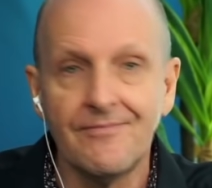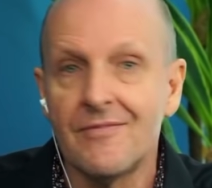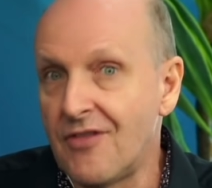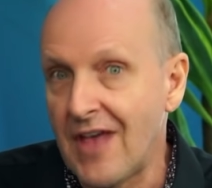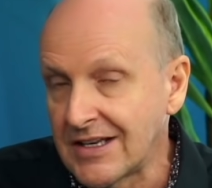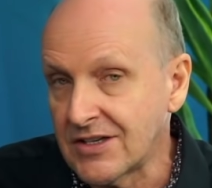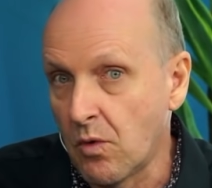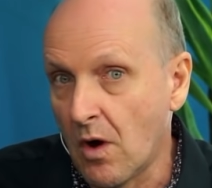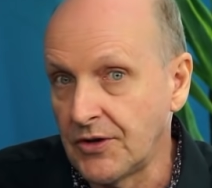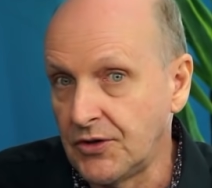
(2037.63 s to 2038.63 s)
That is
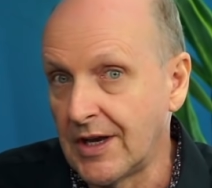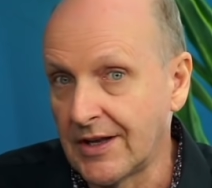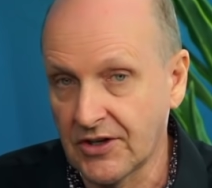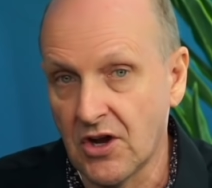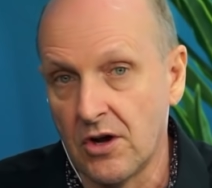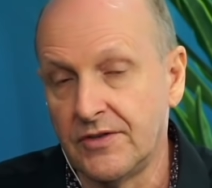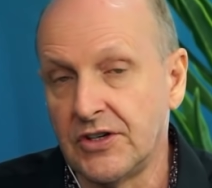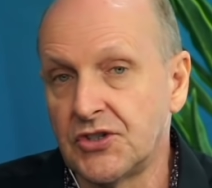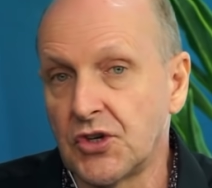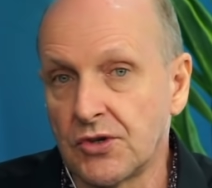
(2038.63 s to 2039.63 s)
why you get the COVID
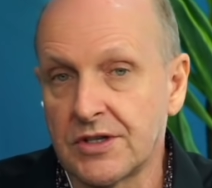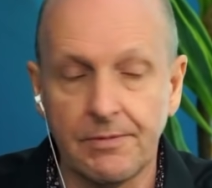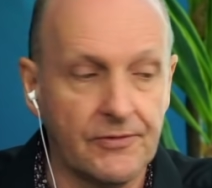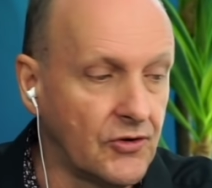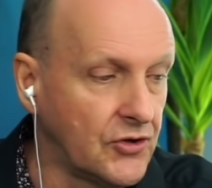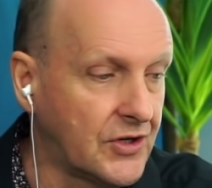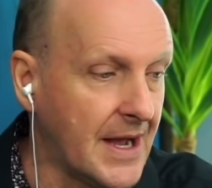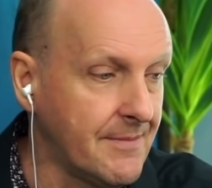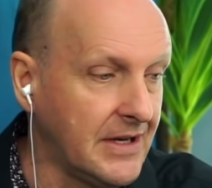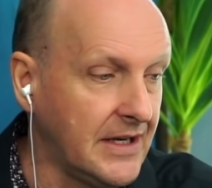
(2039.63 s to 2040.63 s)
insurance before you
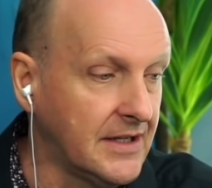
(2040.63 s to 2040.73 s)
come here.